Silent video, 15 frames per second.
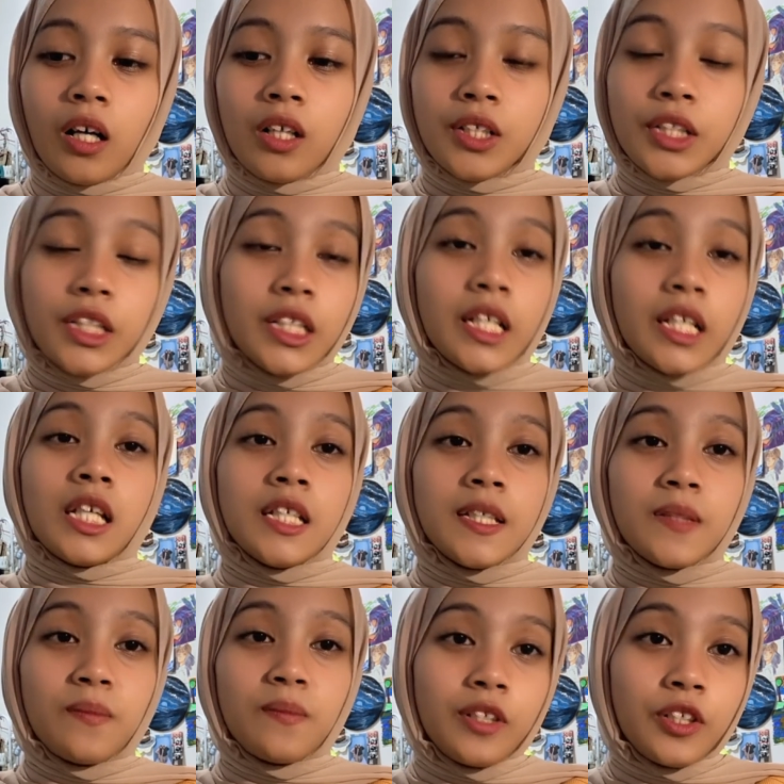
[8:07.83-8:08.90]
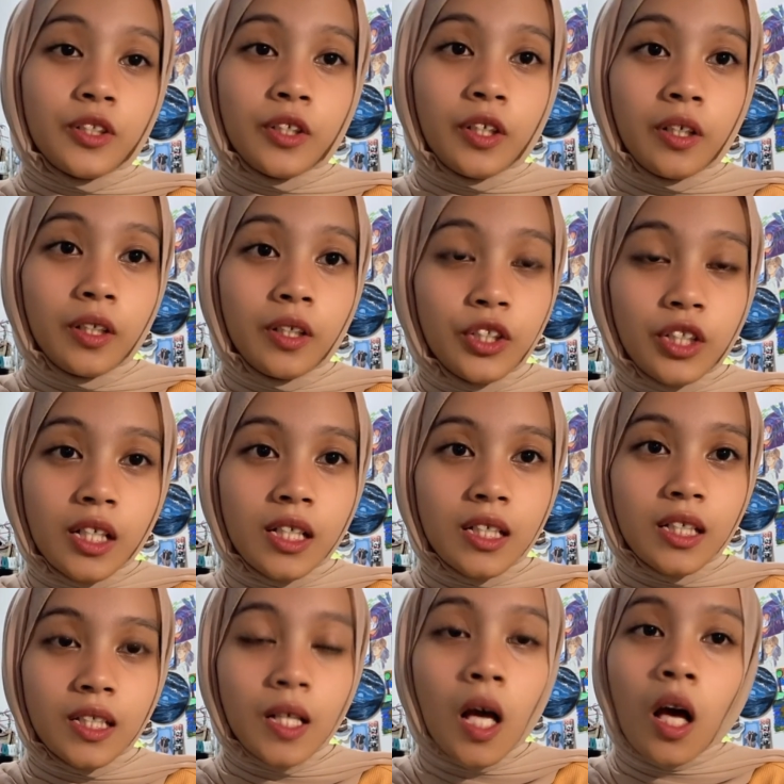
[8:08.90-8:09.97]
today's material,
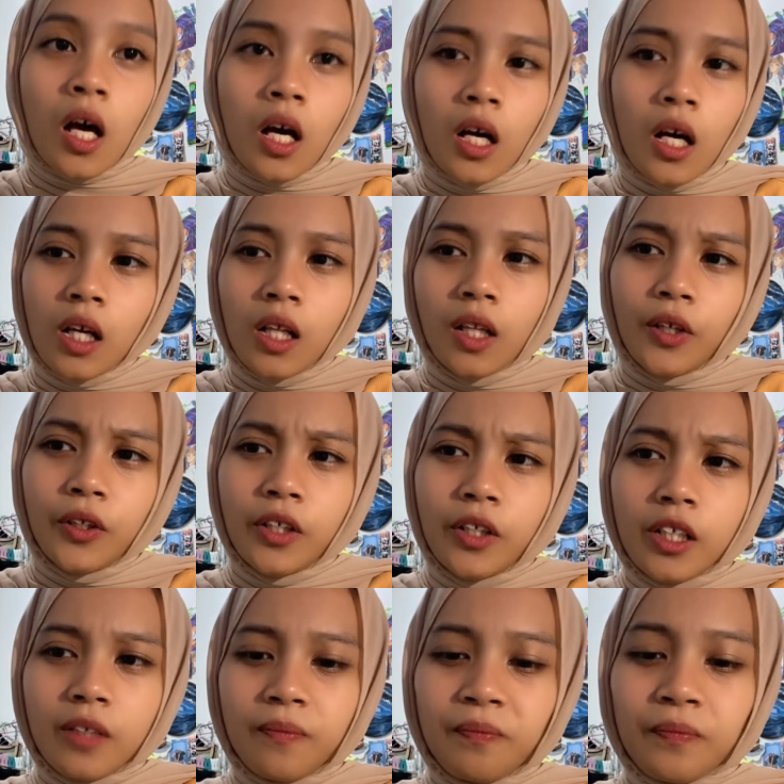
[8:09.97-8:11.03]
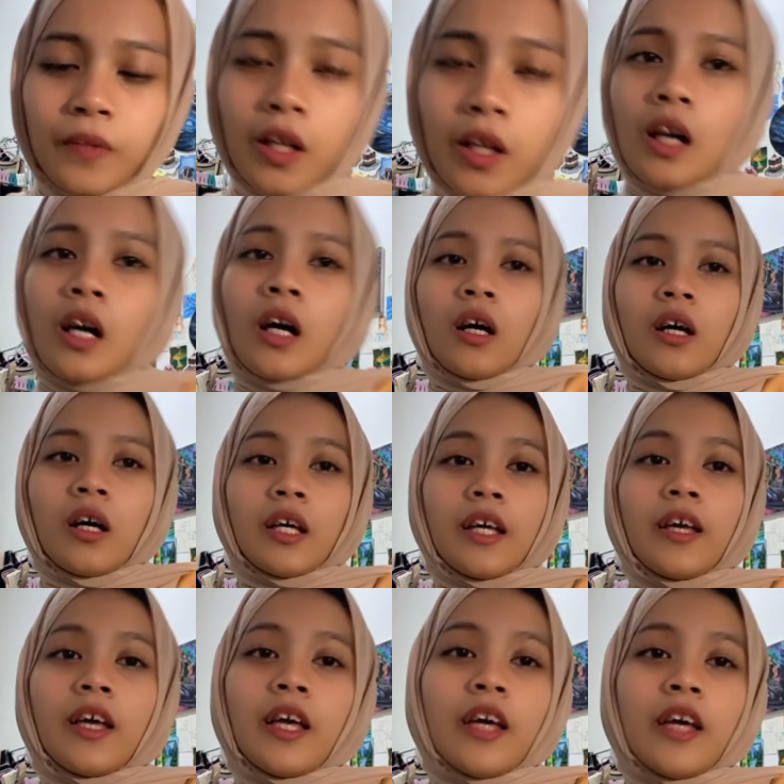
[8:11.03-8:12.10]
today's learning.
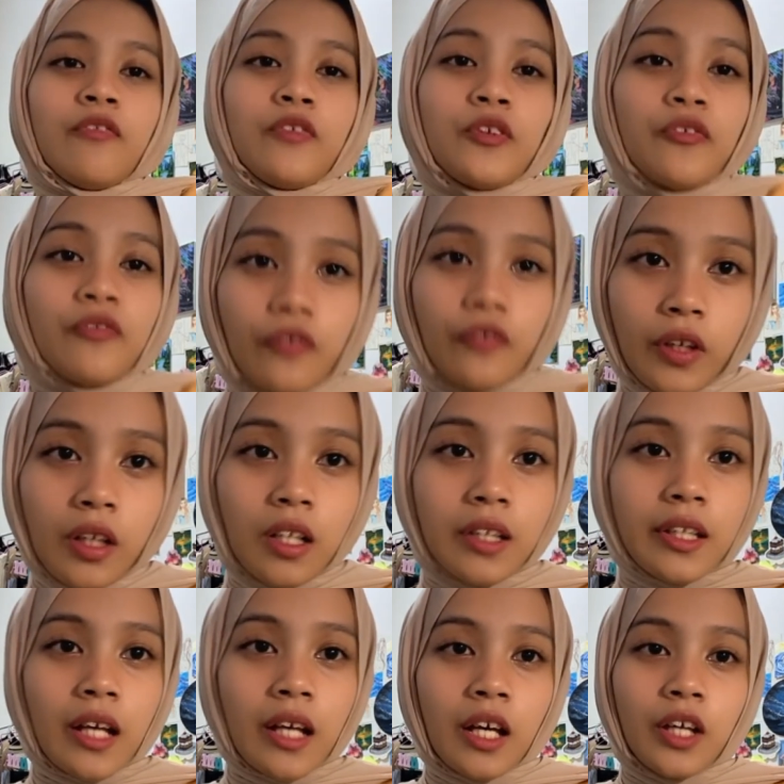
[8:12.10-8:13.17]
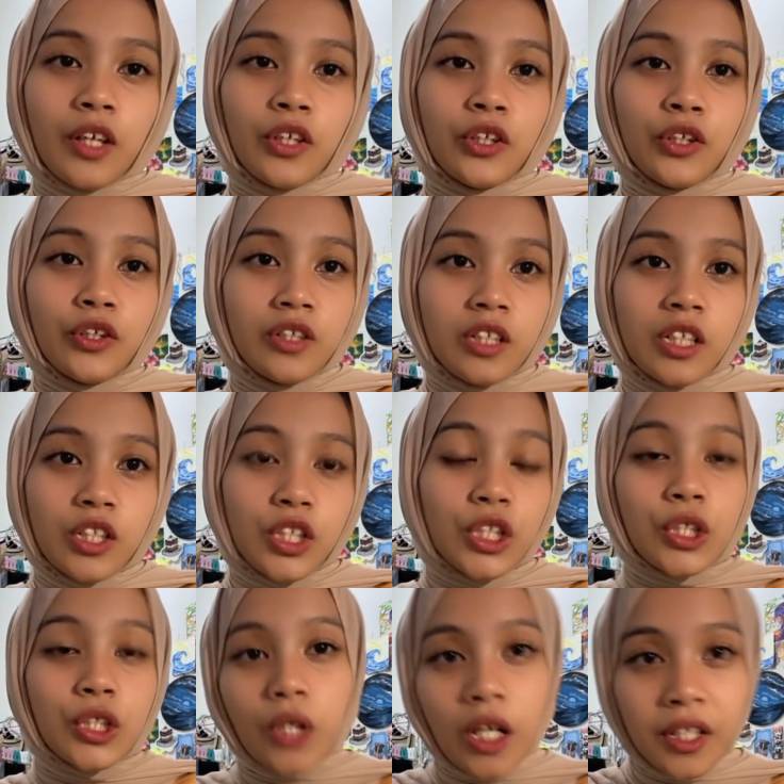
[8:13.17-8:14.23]
If you feel that you need
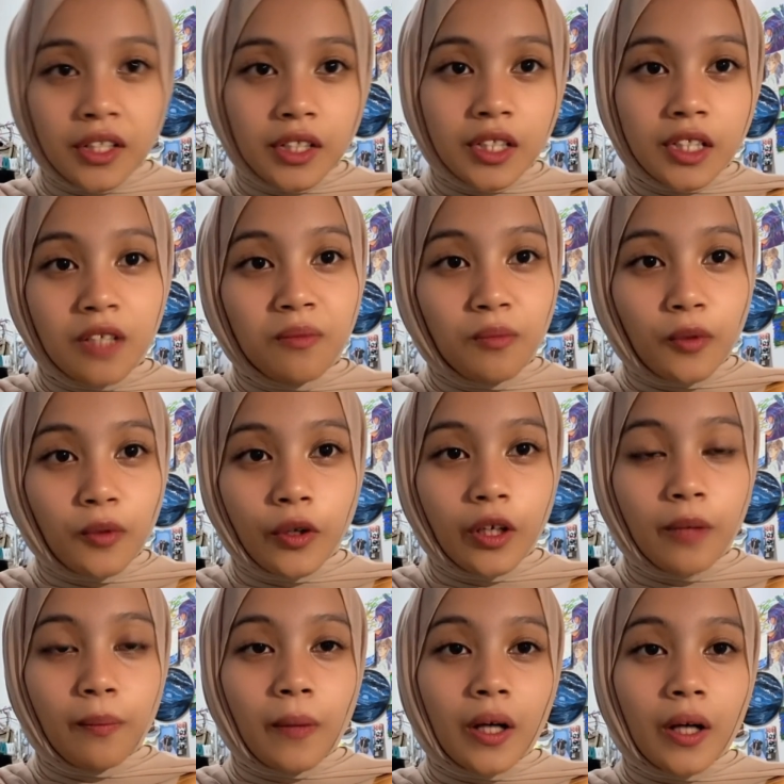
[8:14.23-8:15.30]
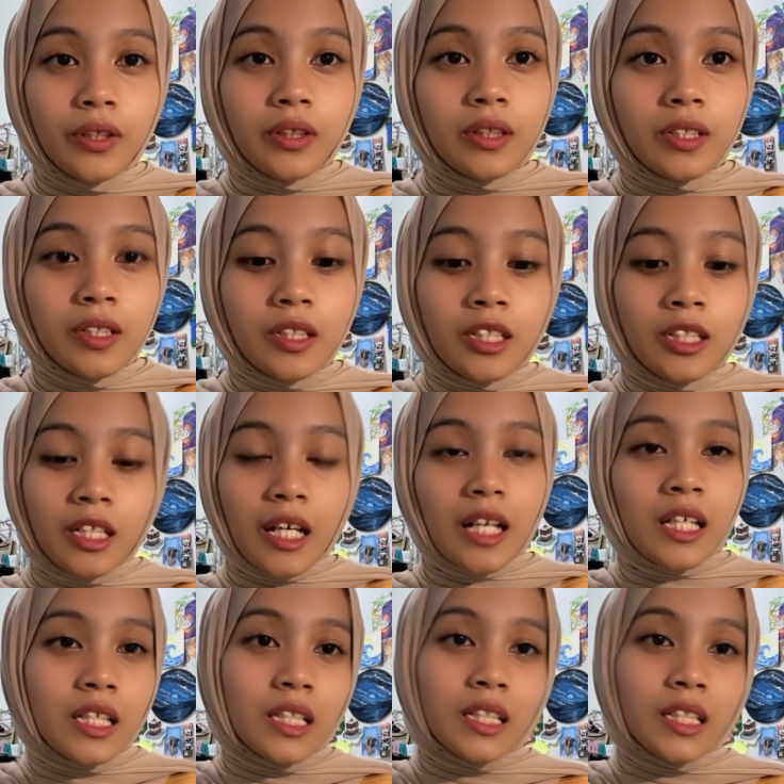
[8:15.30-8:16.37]
to understand more about
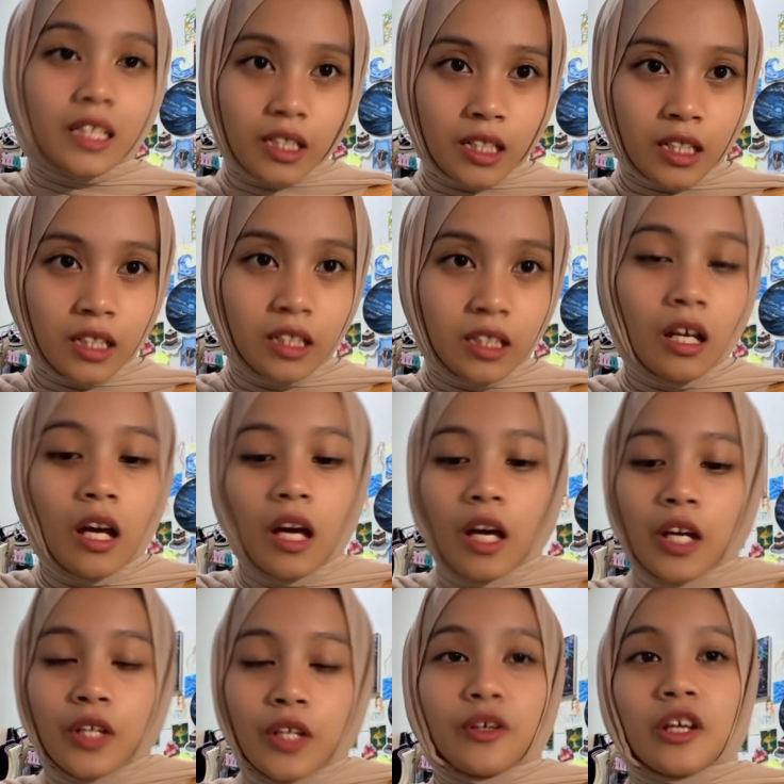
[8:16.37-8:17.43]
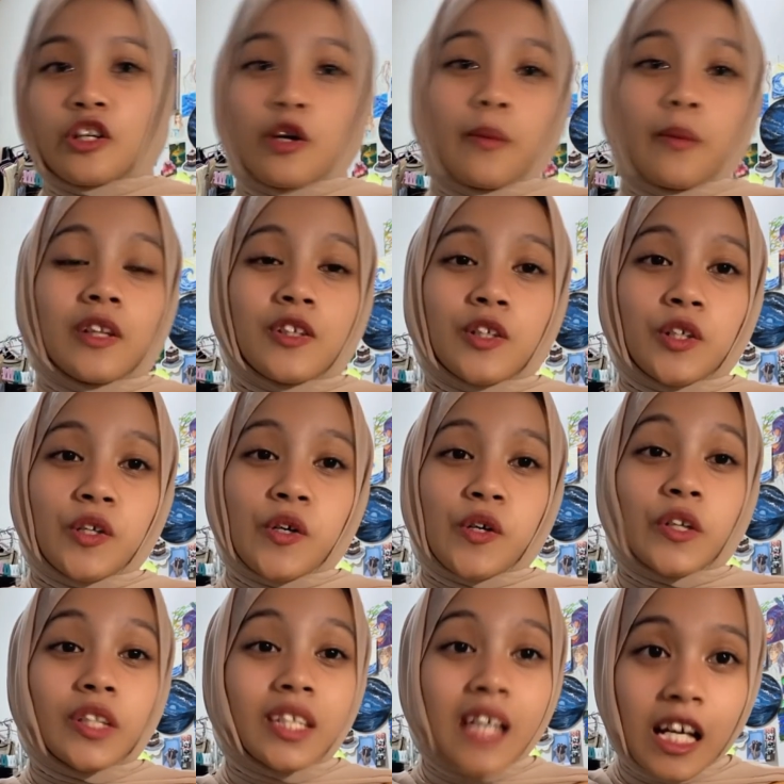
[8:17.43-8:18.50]
today's lesson, you can go back to your
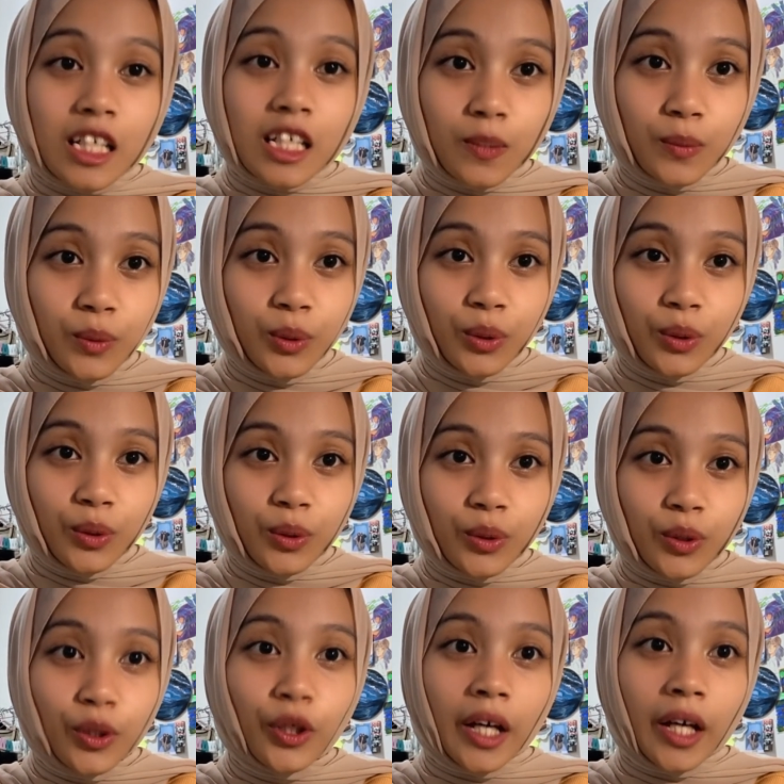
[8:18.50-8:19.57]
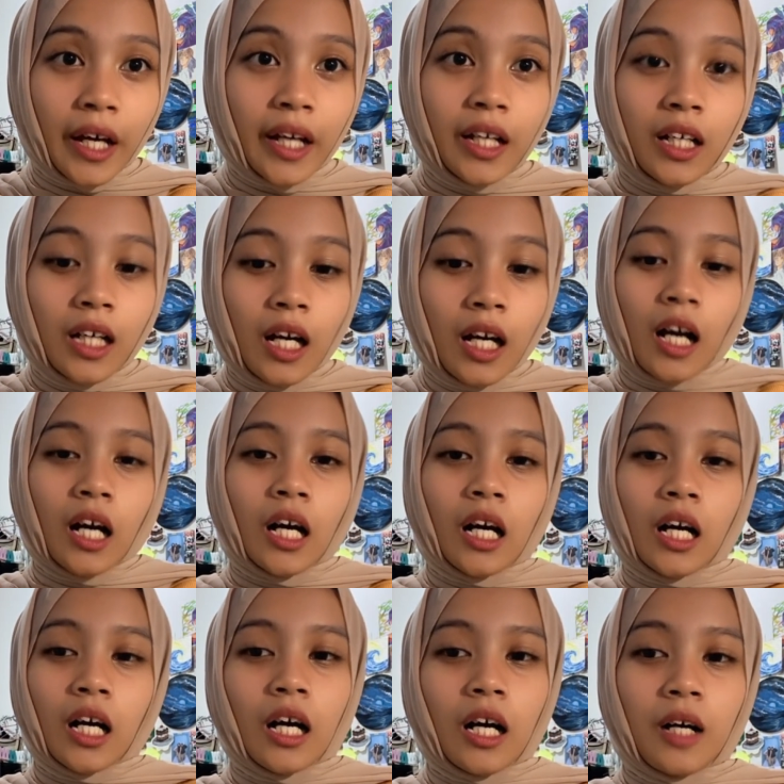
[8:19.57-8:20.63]
textbook. Okay,
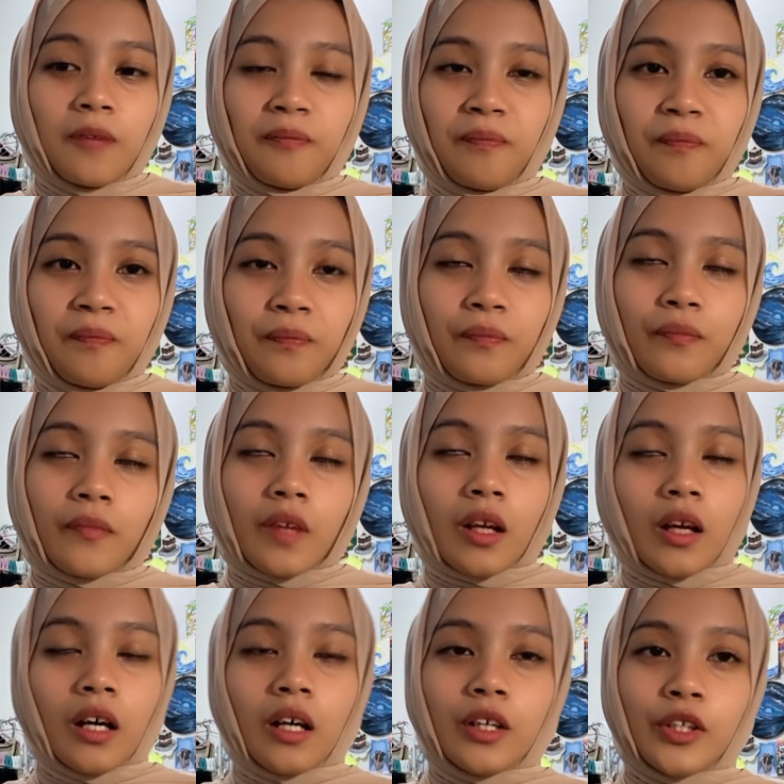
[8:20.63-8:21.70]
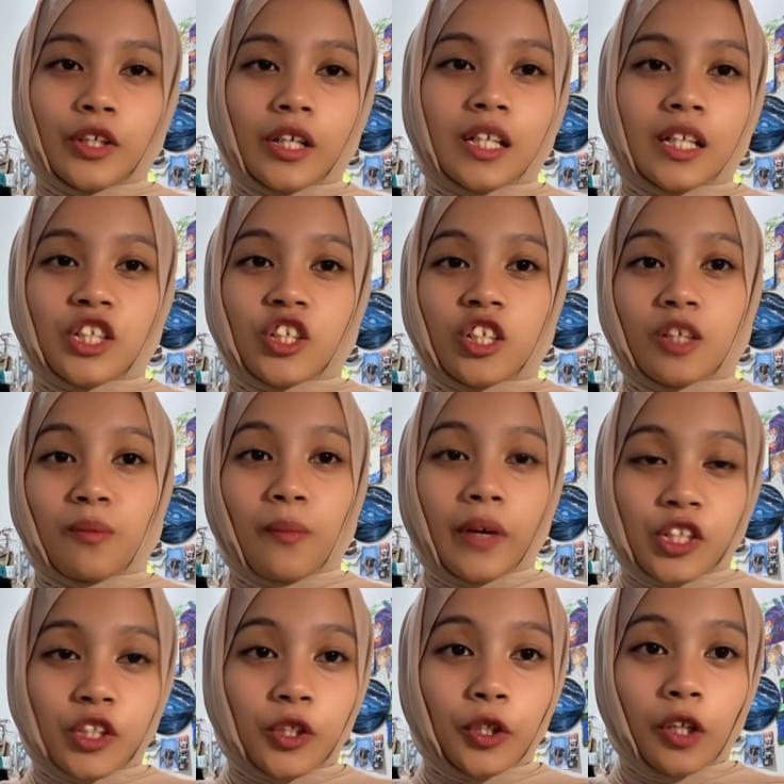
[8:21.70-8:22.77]
you can see the
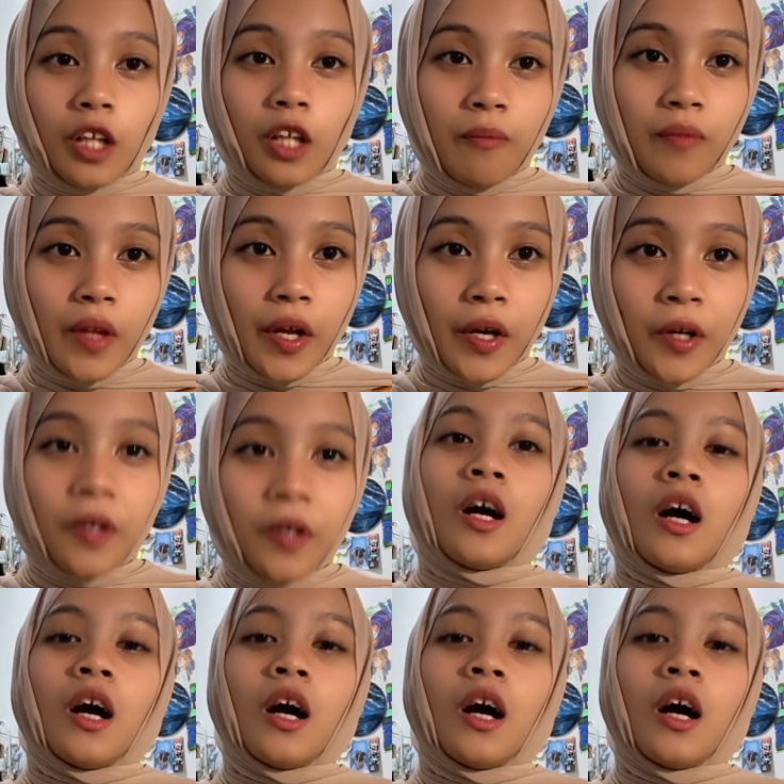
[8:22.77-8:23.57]
material up there.